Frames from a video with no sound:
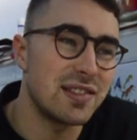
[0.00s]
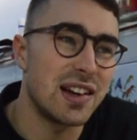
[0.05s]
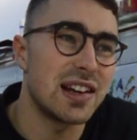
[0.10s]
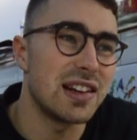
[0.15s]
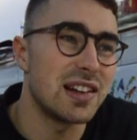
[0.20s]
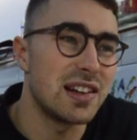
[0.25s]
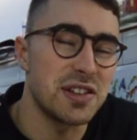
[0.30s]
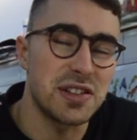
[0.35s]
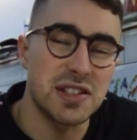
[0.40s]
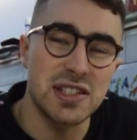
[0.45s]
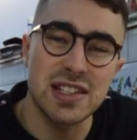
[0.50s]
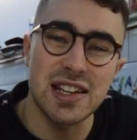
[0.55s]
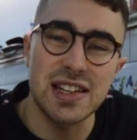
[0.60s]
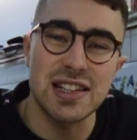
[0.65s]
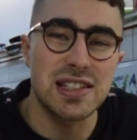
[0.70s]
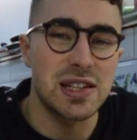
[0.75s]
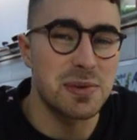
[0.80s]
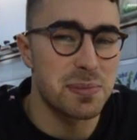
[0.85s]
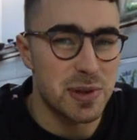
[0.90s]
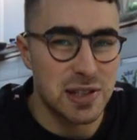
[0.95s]
I don't know,
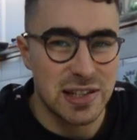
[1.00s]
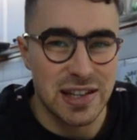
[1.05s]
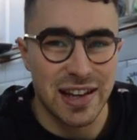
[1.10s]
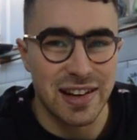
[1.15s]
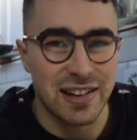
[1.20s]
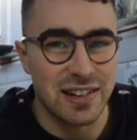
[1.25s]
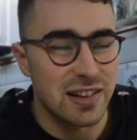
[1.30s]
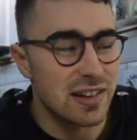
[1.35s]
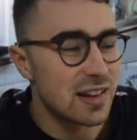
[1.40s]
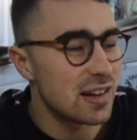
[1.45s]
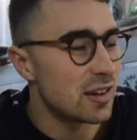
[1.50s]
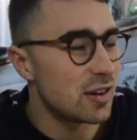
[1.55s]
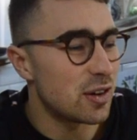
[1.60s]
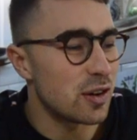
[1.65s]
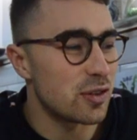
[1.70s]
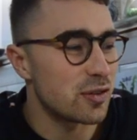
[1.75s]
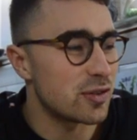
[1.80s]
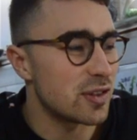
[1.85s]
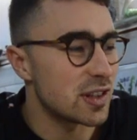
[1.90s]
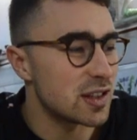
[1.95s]
60%
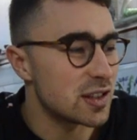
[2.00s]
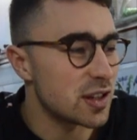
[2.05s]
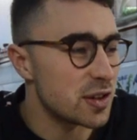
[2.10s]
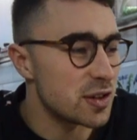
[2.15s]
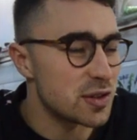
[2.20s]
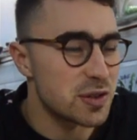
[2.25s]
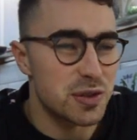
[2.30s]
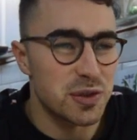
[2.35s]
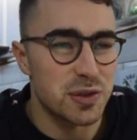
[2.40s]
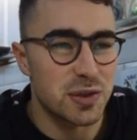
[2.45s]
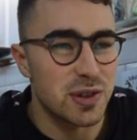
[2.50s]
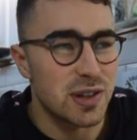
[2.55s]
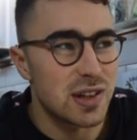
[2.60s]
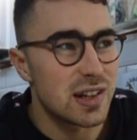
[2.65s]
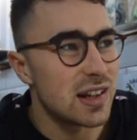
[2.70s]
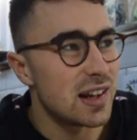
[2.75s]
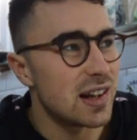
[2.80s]
of the total